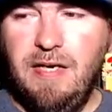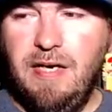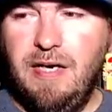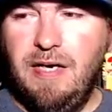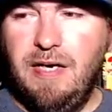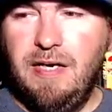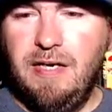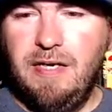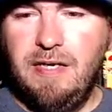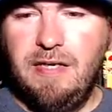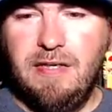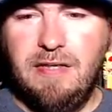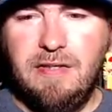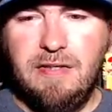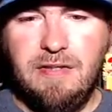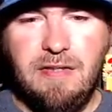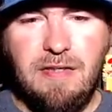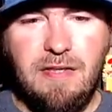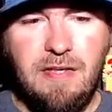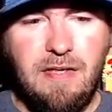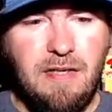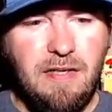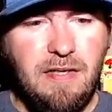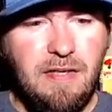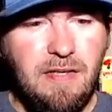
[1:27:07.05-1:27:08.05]
And,
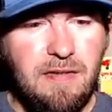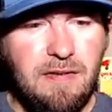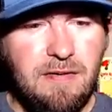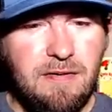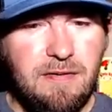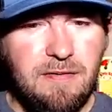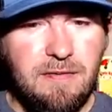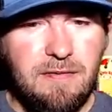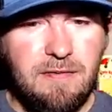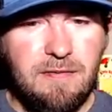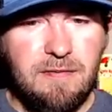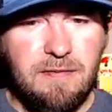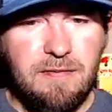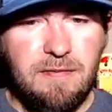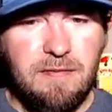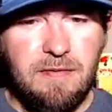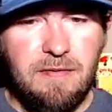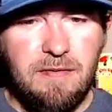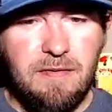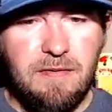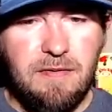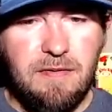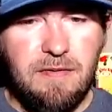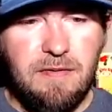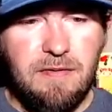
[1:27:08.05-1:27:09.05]
you
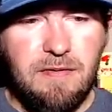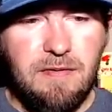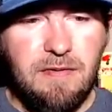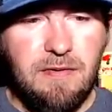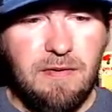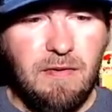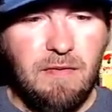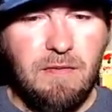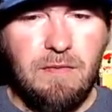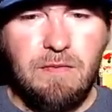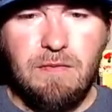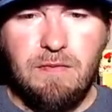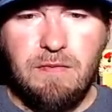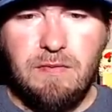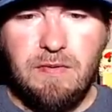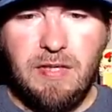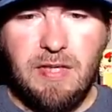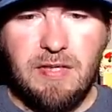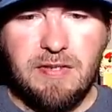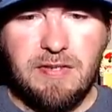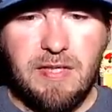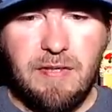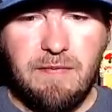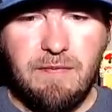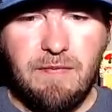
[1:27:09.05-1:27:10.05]
know,
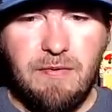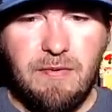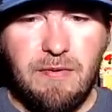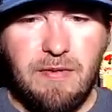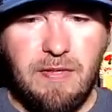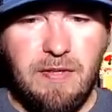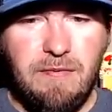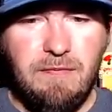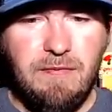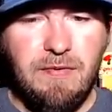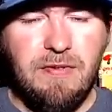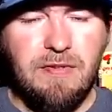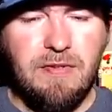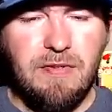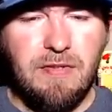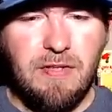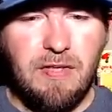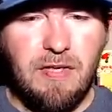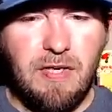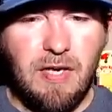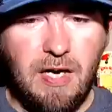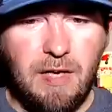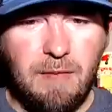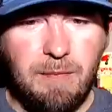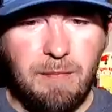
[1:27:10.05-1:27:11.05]
guys, have a good evening.
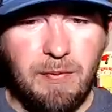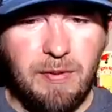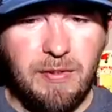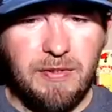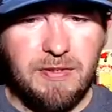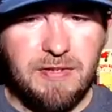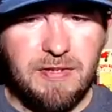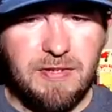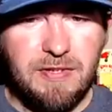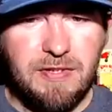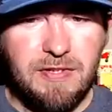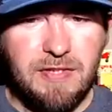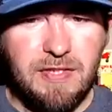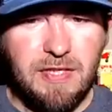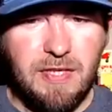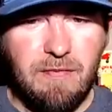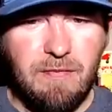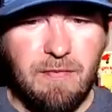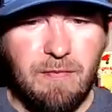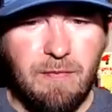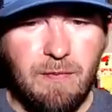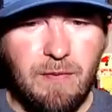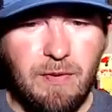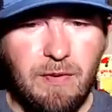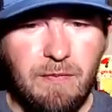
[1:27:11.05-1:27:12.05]
God bless each and
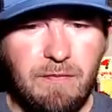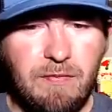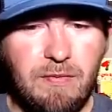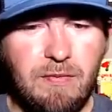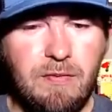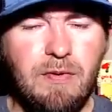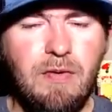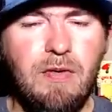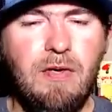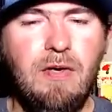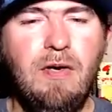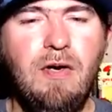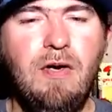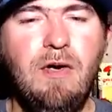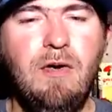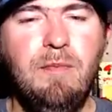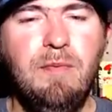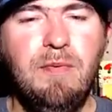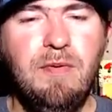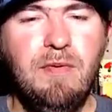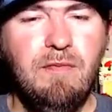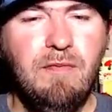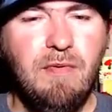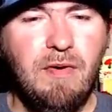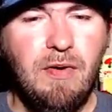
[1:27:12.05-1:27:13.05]
every one of you.
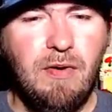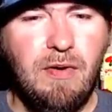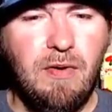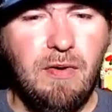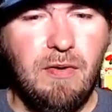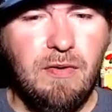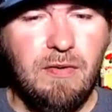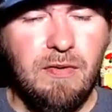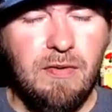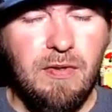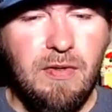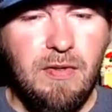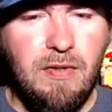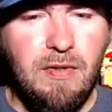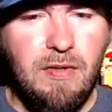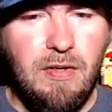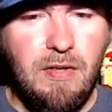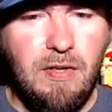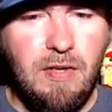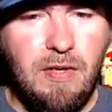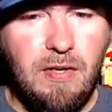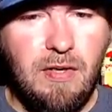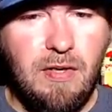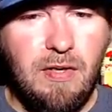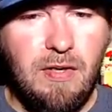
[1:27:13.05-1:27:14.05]
Hope you've all
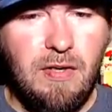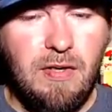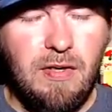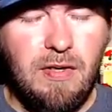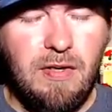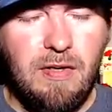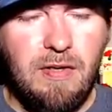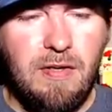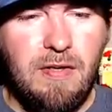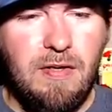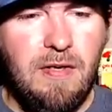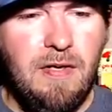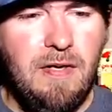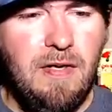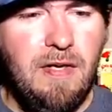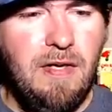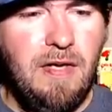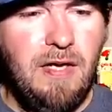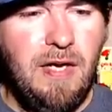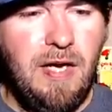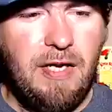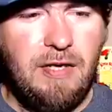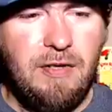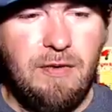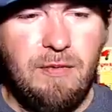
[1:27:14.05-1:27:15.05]

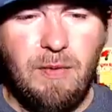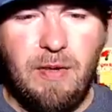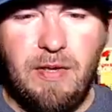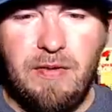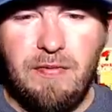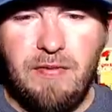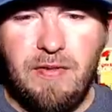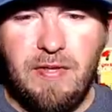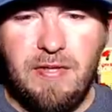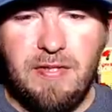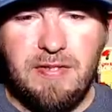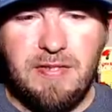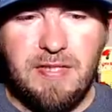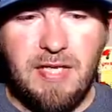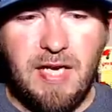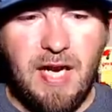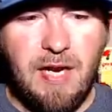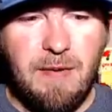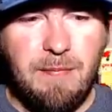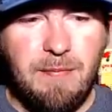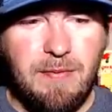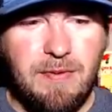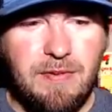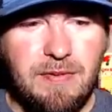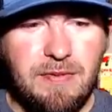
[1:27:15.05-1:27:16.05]
had great things
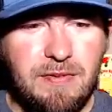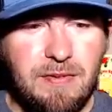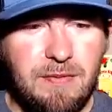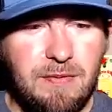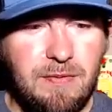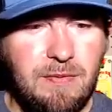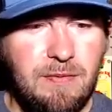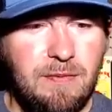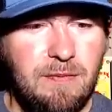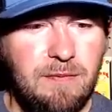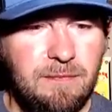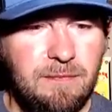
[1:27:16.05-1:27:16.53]
happening to you.